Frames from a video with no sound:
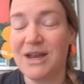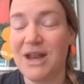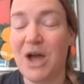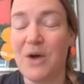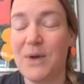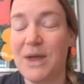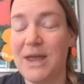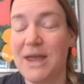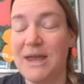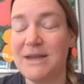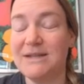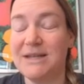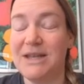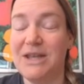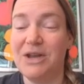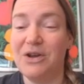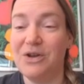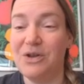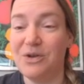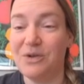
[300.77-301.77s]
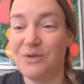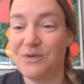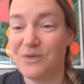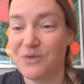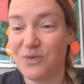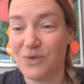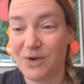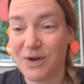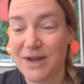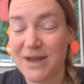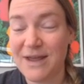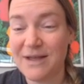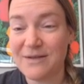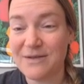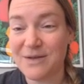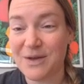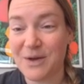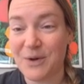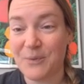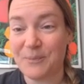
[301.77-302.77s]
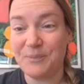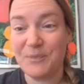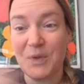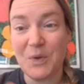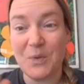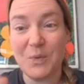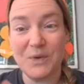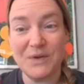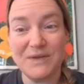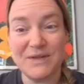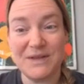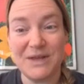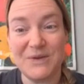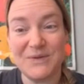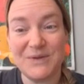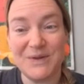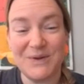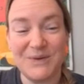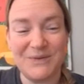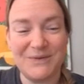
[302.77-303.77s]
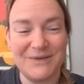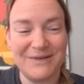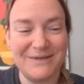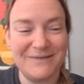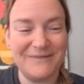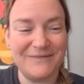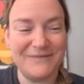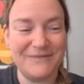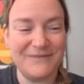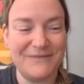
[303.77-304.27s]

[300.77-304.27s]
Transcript: cannot wait to hear your story. So we'll see you soon.